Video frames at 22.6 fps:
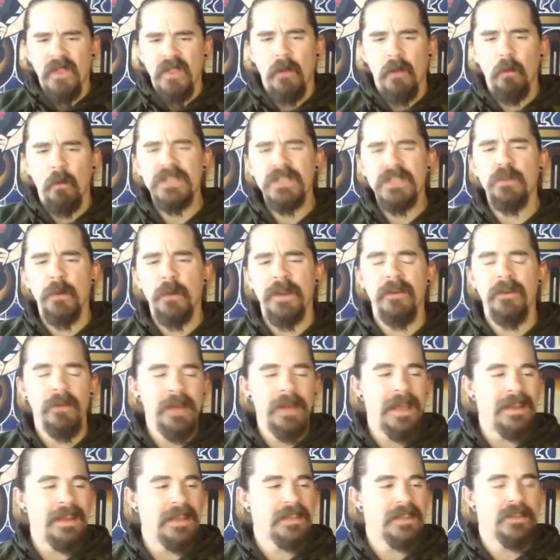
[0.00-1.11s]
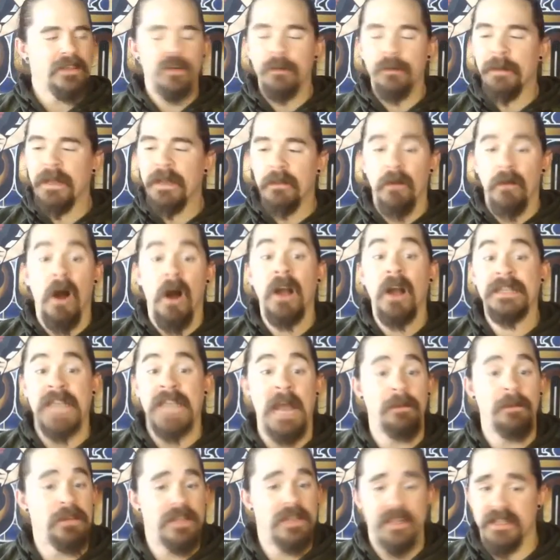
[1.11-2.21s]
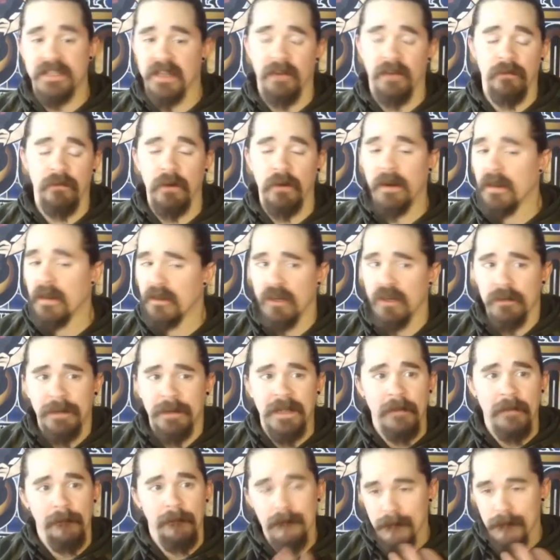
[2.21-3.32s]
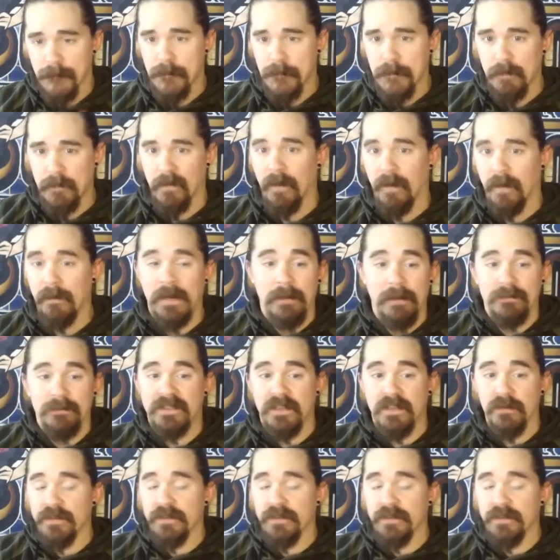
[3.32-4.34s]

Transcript: What's weird, and it took me a long time to discover it. It took me, I mean, I'm still